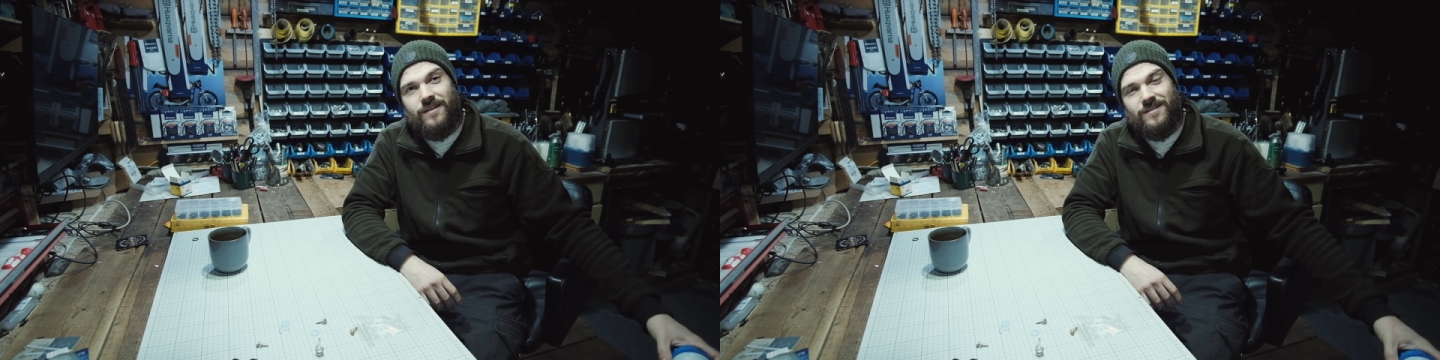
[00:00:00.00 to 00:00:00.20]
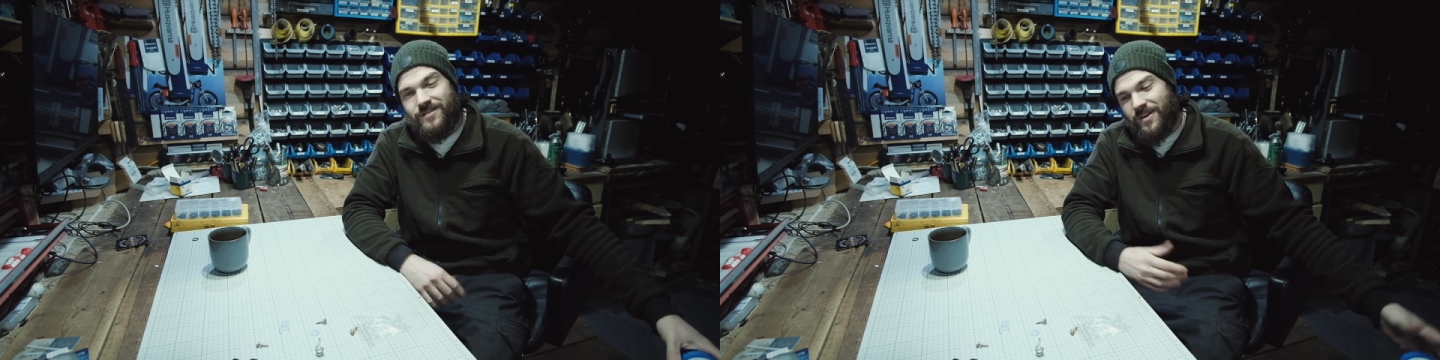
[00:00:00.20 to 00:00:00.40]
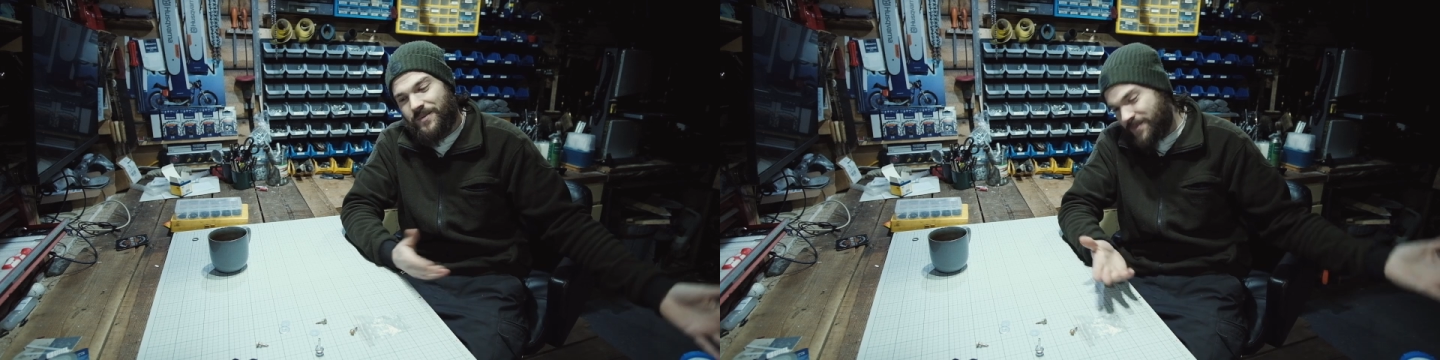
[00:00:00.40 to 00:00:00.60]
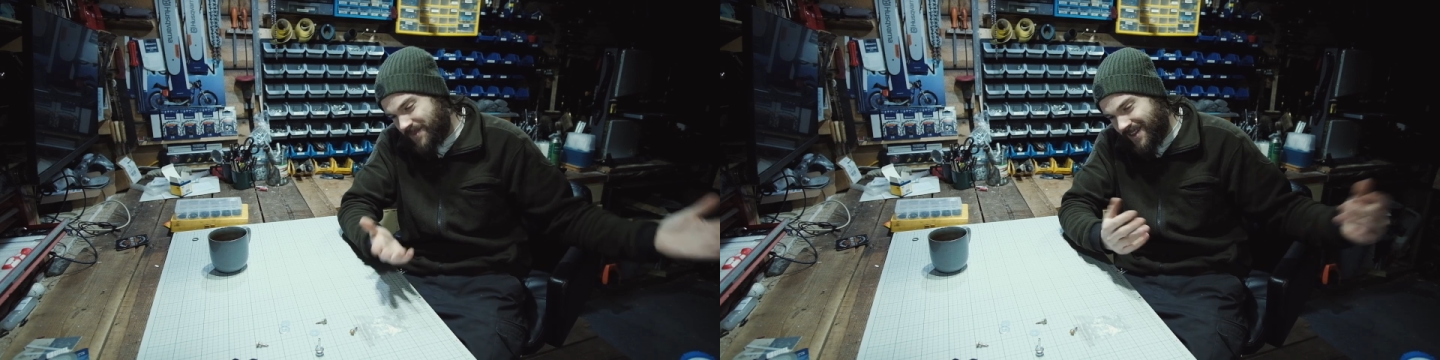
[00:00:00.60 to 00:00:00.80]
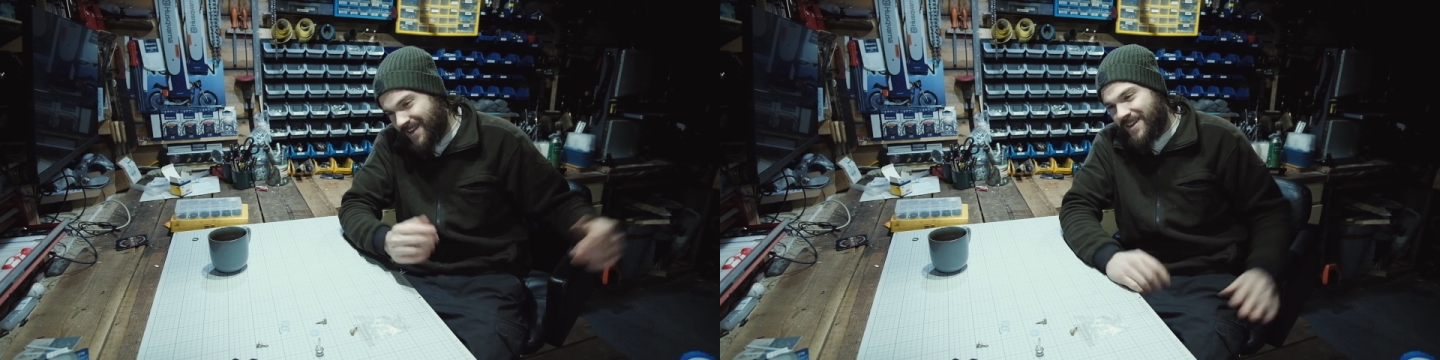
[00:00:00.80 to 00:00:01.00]
So,
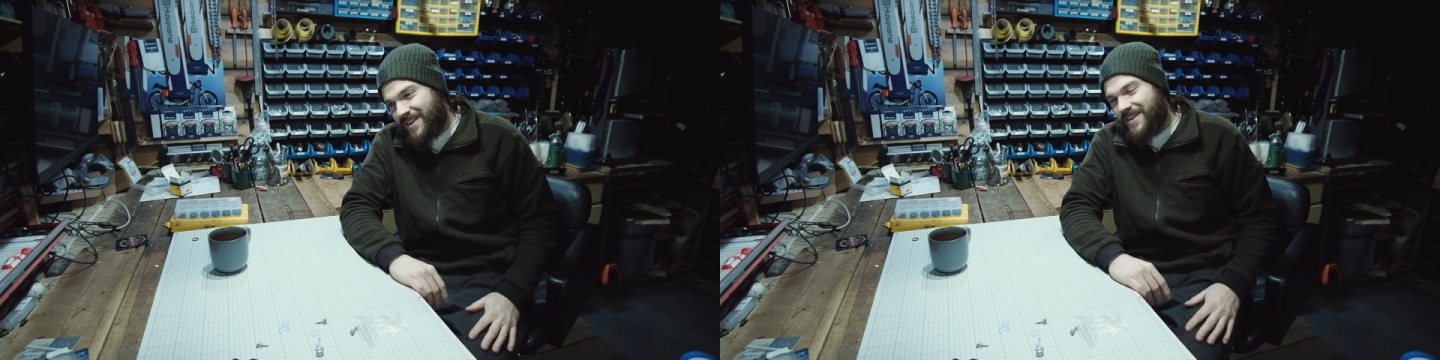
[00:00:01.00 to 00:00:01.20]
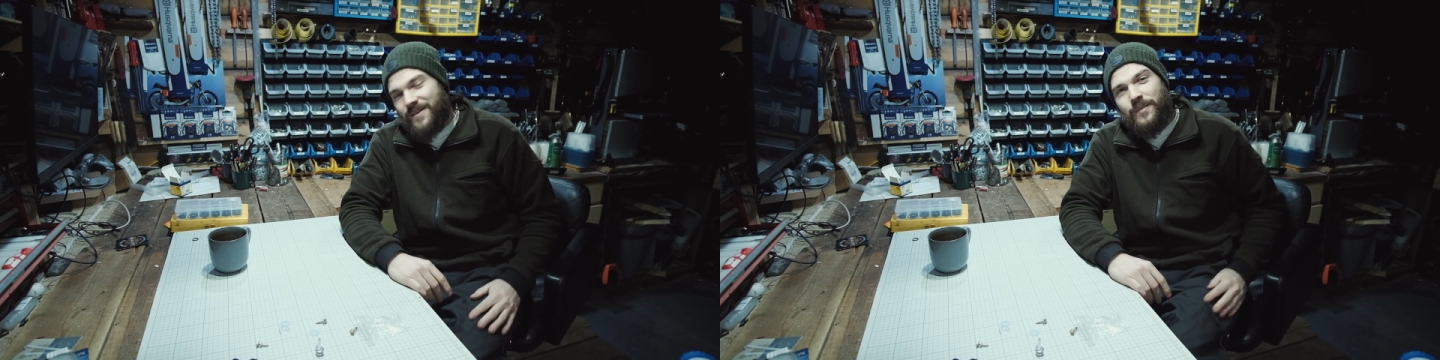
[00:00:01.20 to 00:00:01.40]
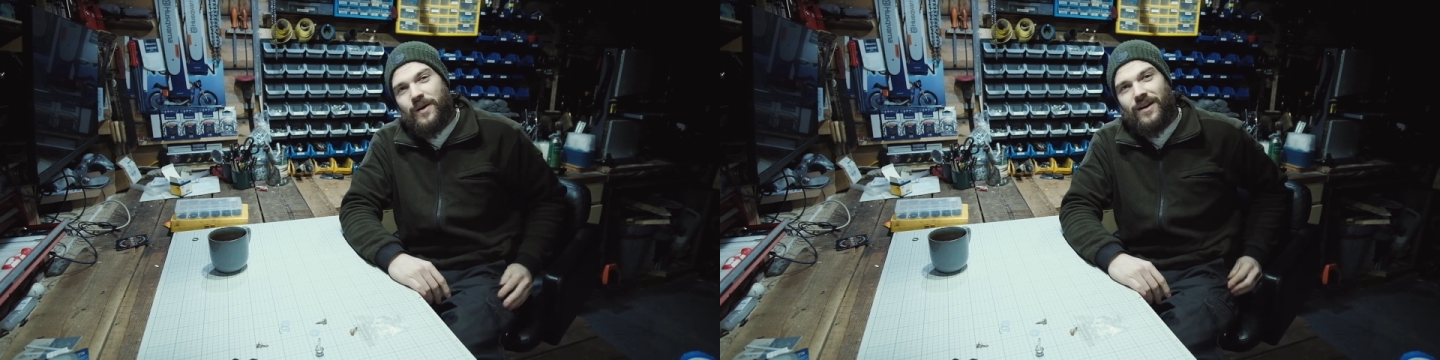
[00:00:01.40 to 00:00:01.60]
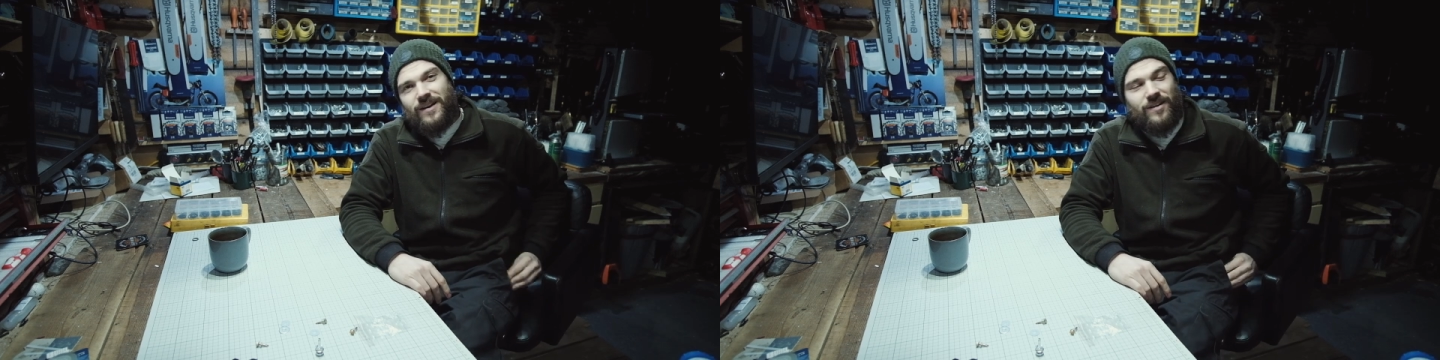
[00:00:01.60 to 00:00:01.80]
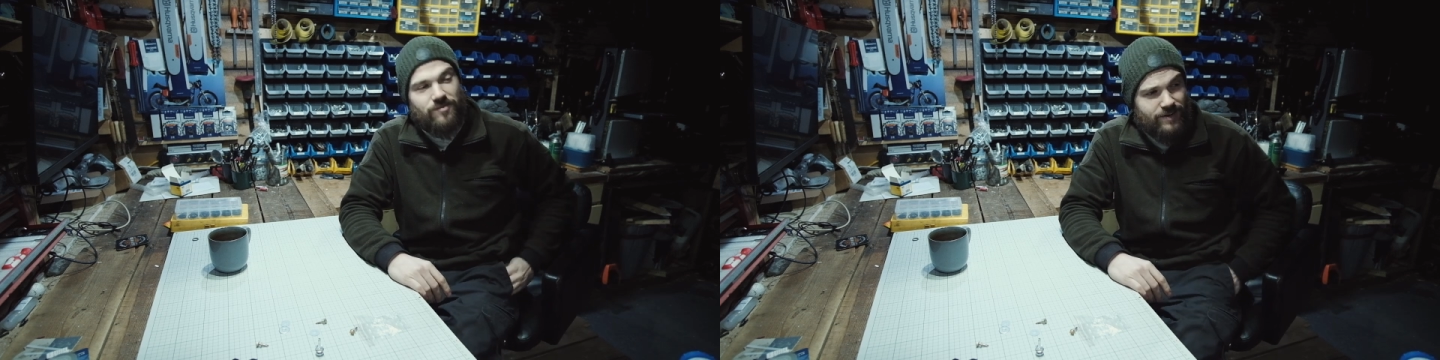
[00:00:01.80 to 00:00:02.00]
but I
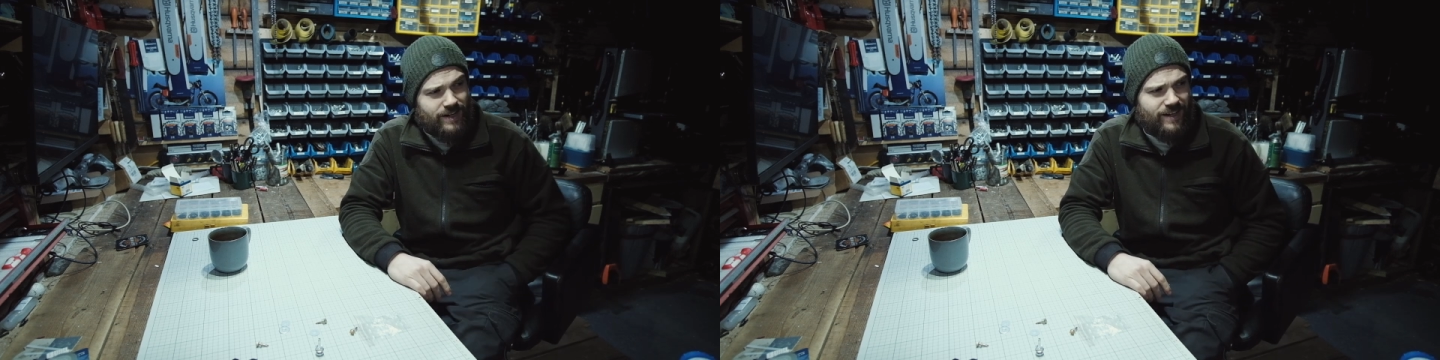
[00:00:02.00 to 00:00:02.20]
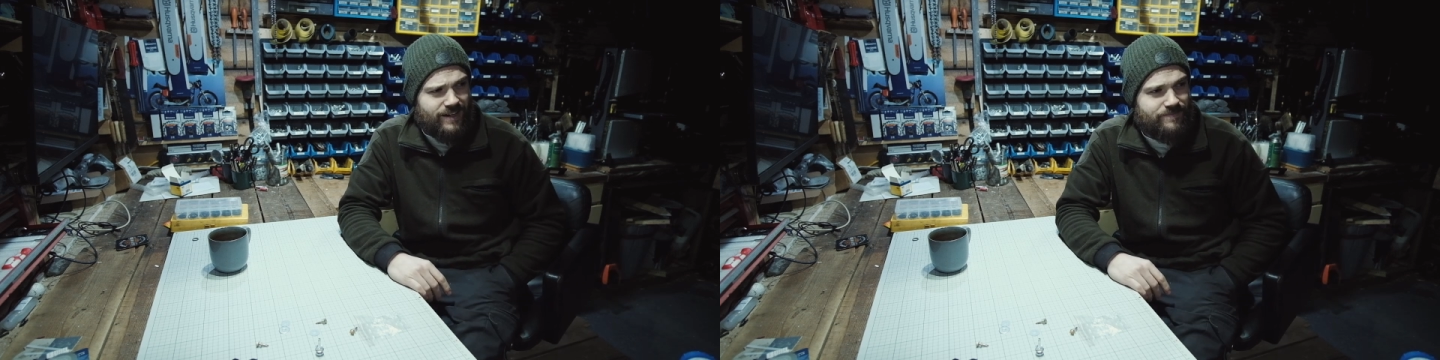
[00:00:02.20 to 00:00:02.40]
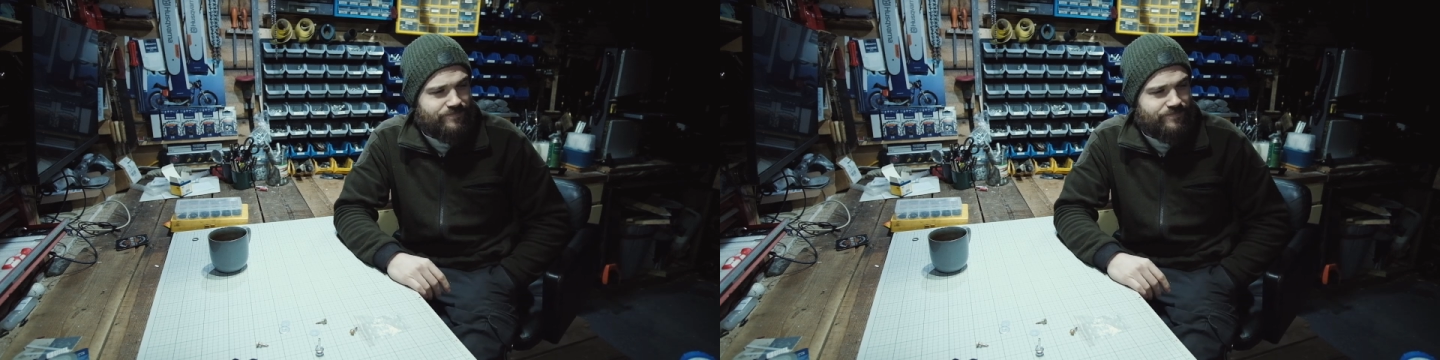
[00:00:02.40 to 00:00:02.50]
can't really